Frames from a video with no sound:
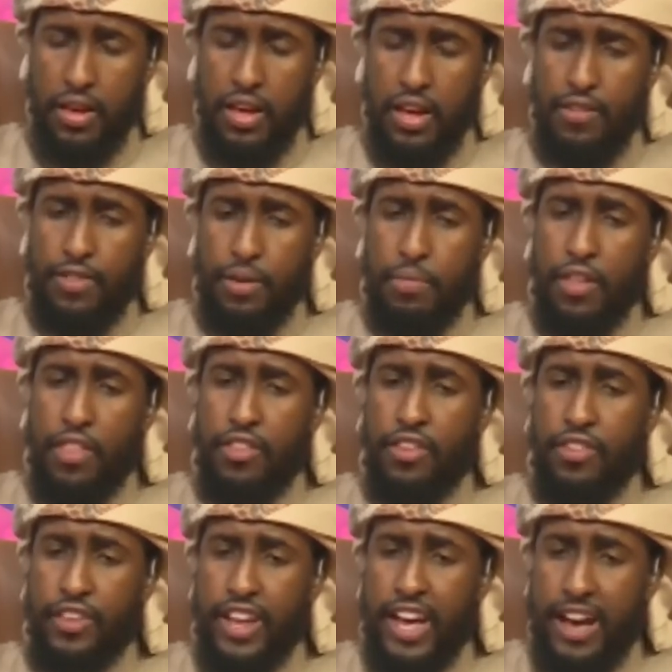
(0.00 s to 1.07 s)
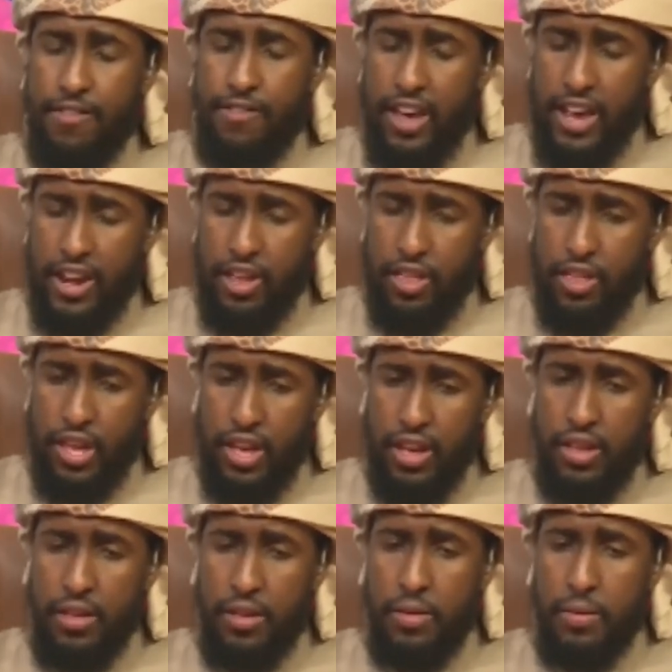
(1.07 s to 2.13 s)
If the brother doesn't have anything,
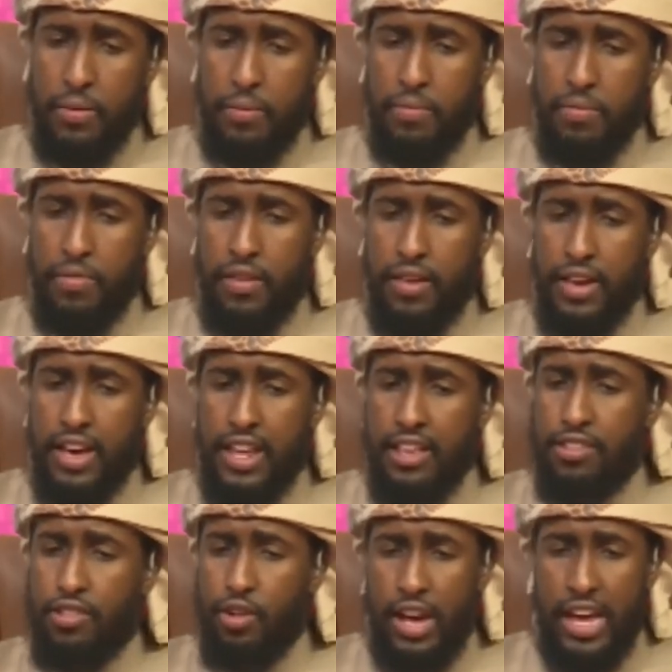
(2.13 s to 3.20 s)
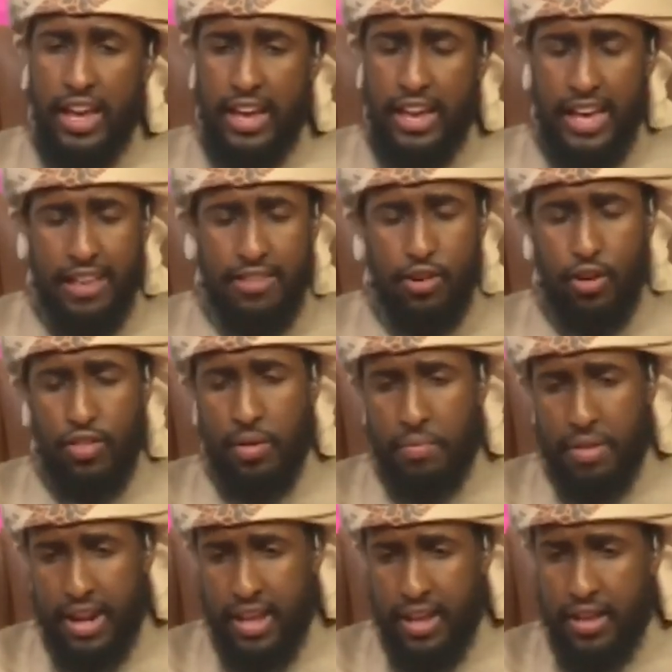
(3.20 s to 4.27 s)
and he hasn't got the
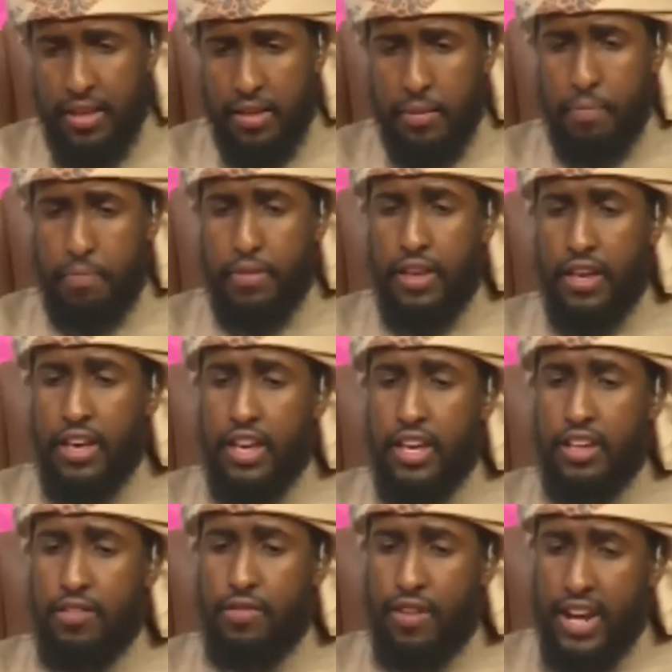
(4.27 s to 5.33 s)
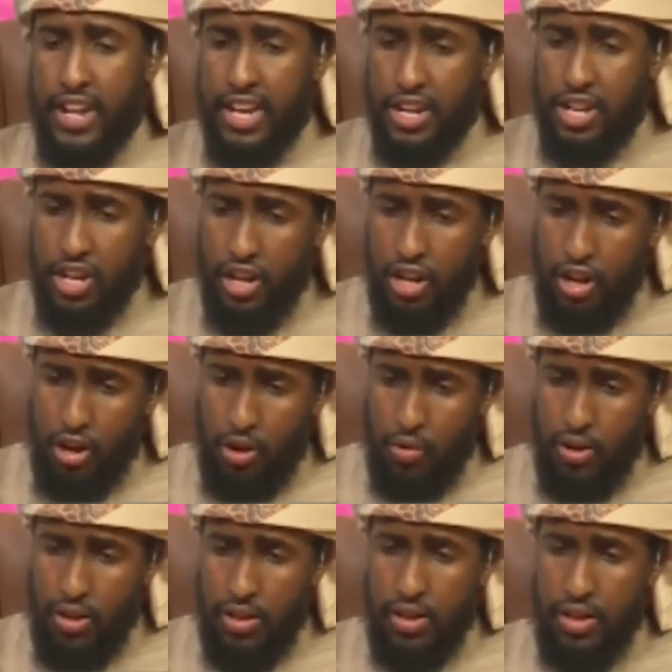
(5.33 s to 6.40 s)
money, he's financially
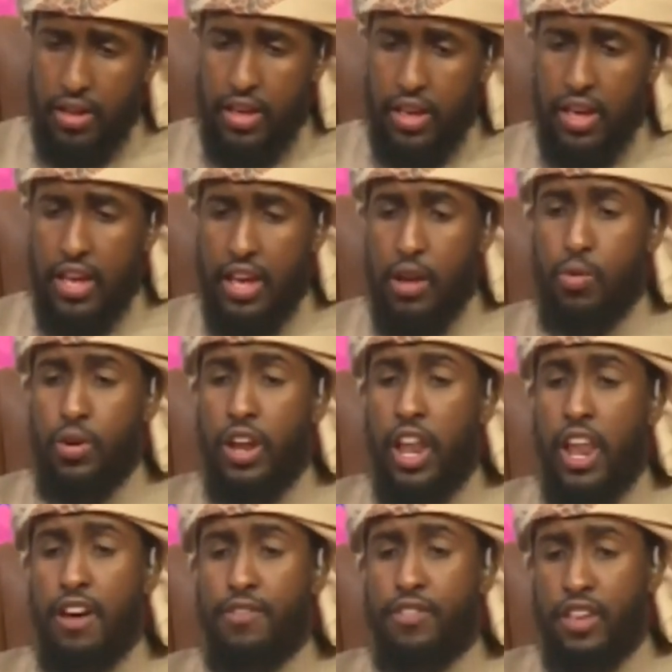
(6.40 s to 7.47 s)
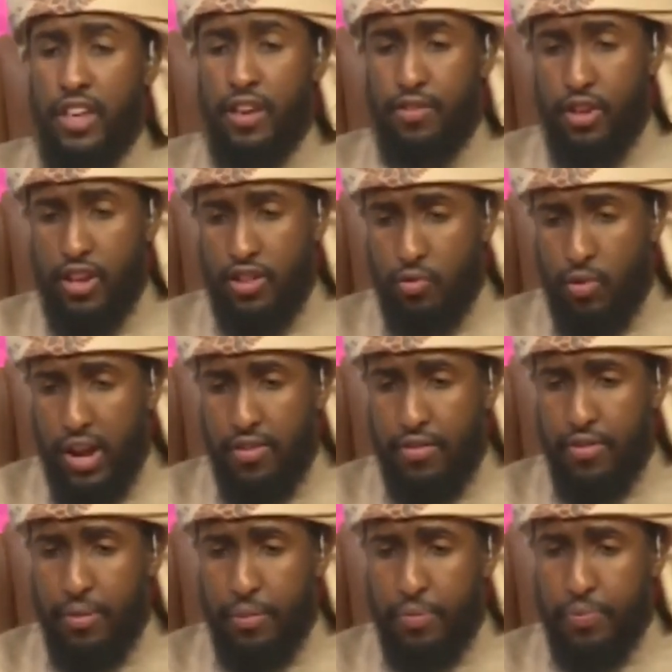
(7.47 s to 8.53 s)
low, he would love to give to his wife,